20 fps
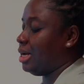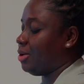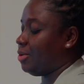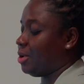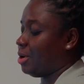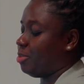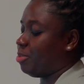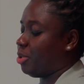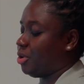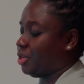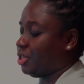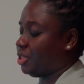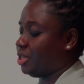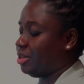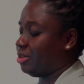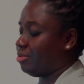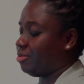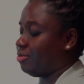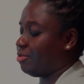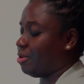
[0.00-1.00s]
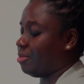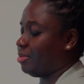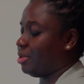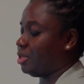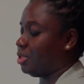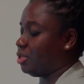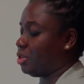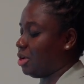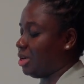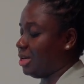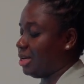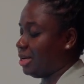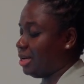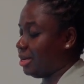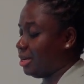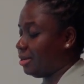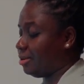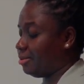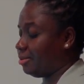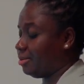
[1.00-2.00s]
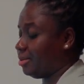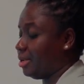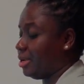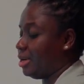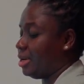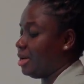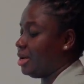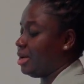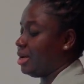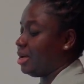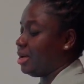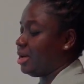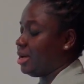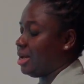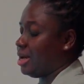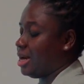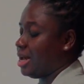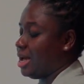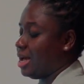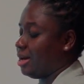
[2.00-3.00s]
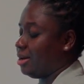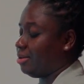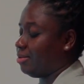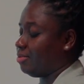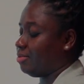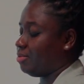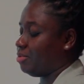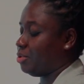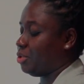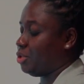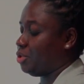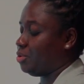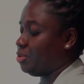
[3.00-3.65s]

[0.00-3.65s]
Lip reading: liquid portion from the solid. And then we'll